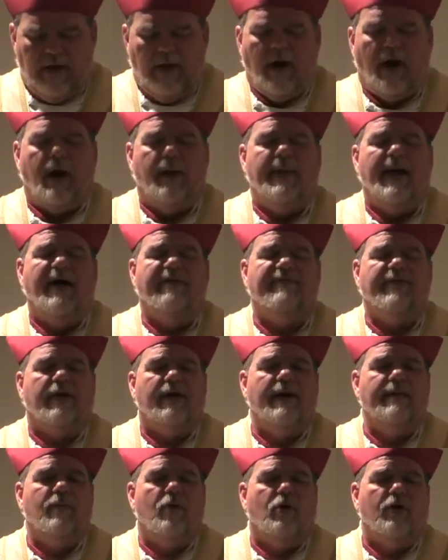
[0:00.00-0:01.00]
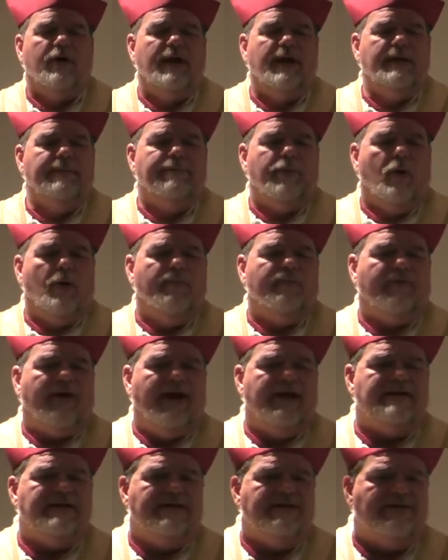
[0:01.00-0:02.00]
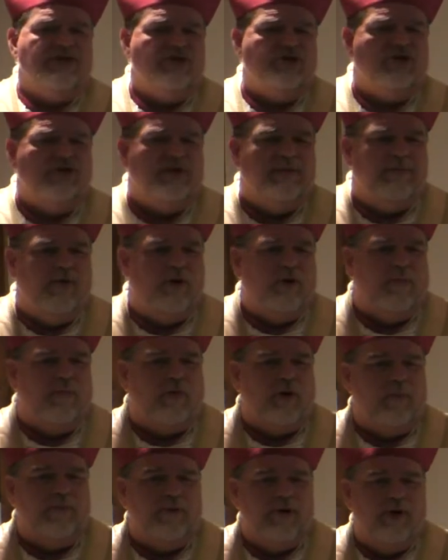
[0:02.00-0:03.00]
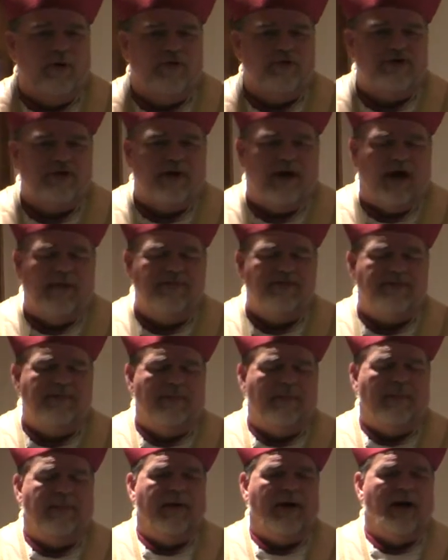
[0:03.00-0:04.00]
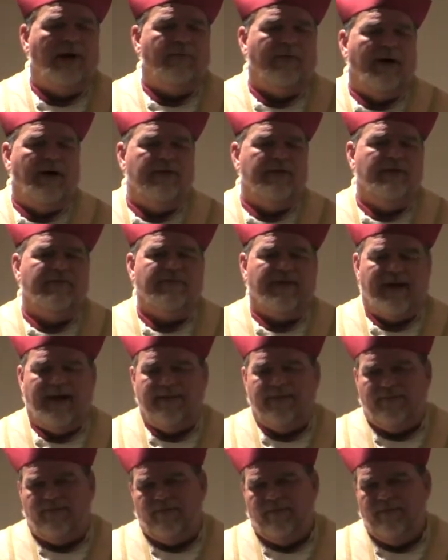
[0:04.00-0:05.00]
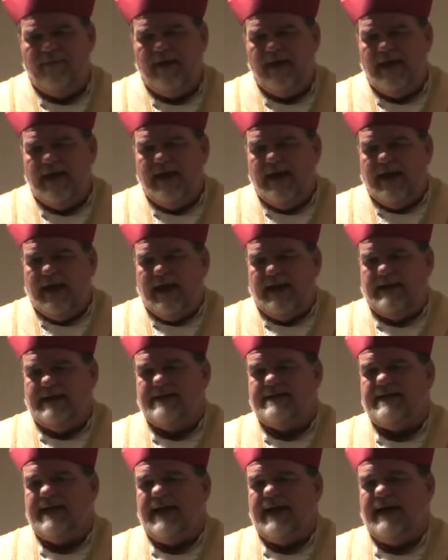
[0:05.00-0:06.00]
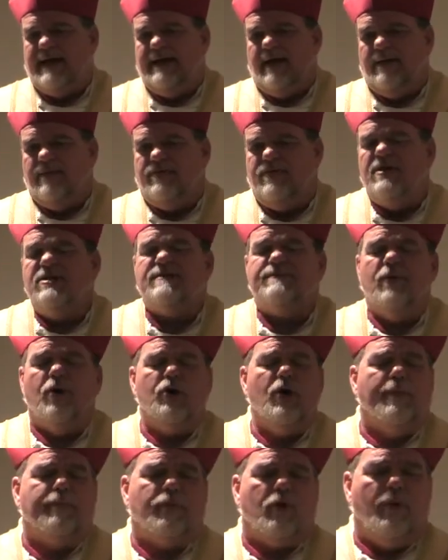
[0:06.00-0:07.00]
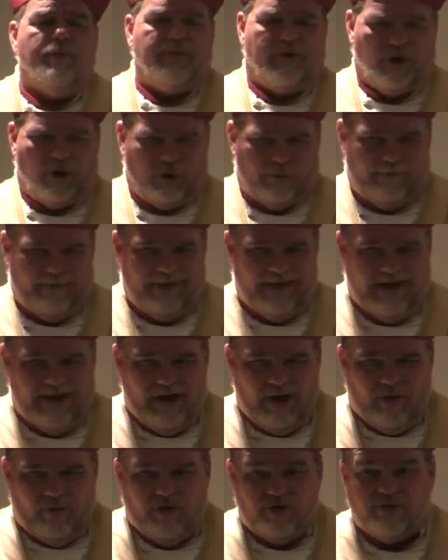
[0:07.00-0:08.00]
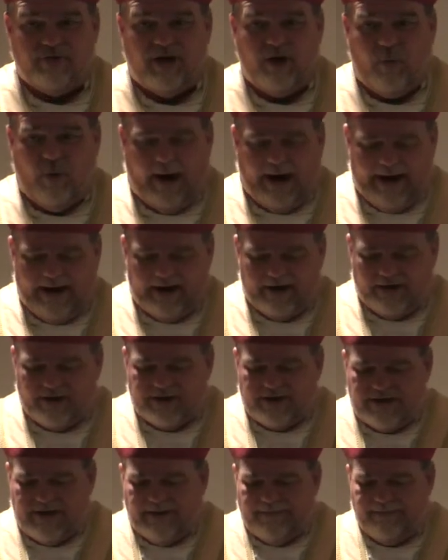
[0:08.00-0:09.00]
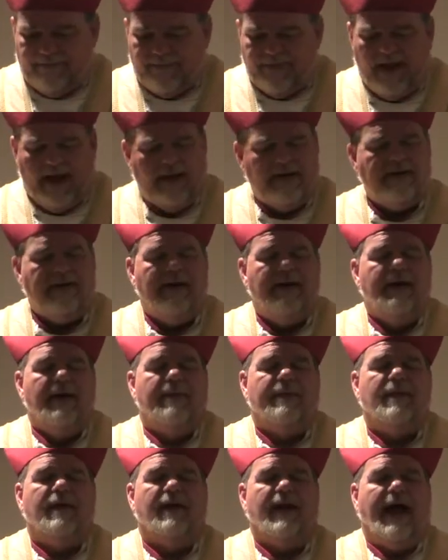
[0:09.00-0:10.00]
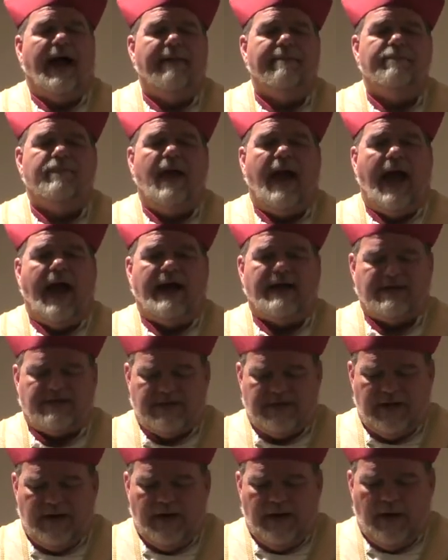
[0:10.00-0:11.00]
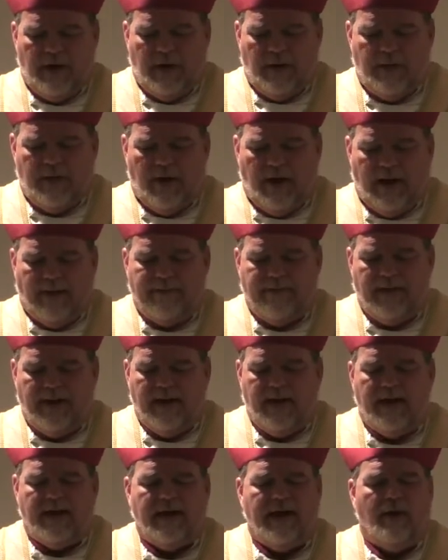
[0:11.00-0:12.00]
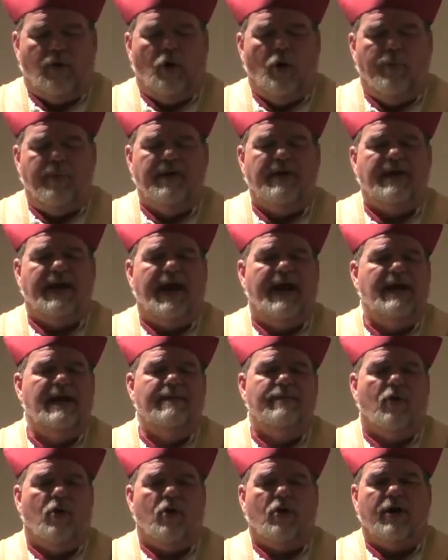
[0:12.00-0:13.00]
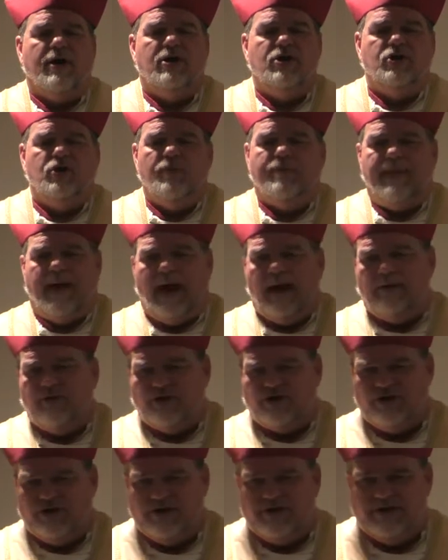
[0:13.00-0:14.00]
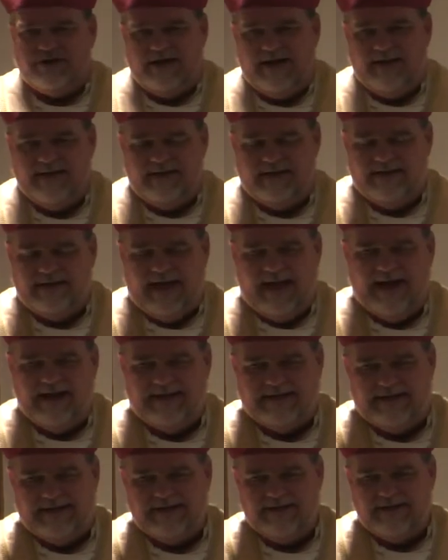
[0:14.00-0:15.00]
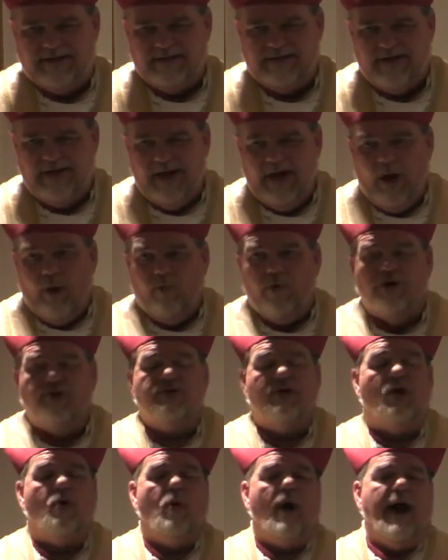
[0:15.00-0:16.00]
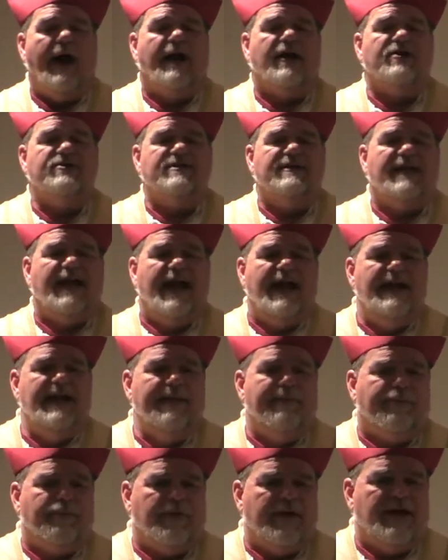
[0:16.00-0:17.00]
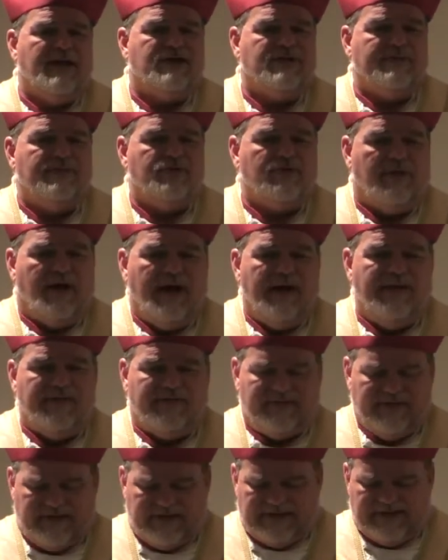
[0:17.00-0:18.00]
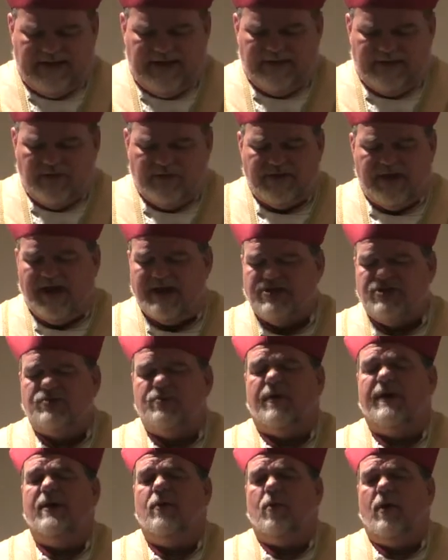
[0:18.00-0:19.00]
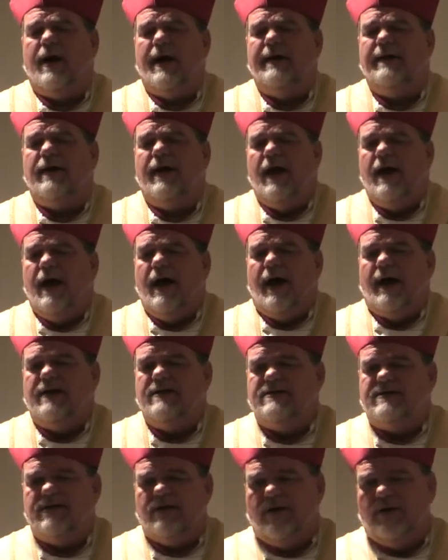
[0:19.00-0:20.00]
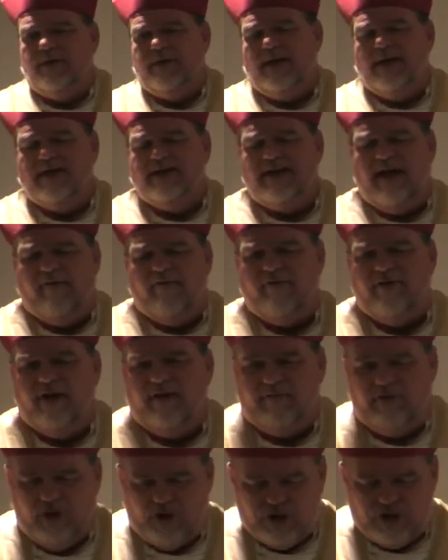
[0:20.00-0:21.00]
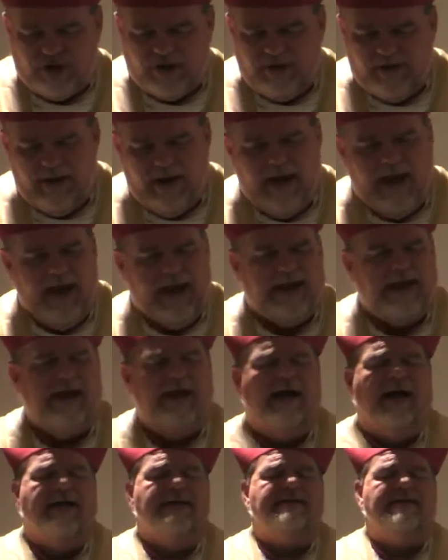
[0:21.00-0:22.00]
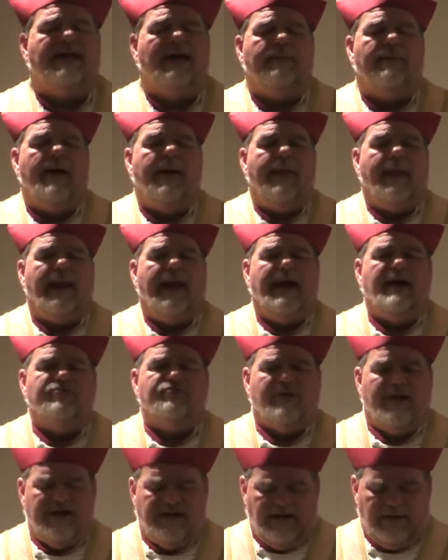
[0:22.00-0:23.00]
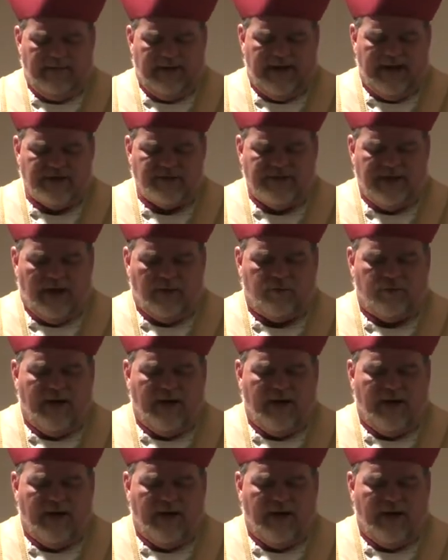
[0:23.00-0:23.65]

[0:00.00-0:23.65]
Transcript: on that very morning, Pope Francis issued the Motu Proprio, which had always been prepared well in advance. And he said, this Motu Proprio, which requires that the Latin Mass not be opened anymore in new parishes in the dioceses, which requires that any priest from July the 16th, 2021, until the indefinite future, cannot celebrate the Latin Trinity Mass without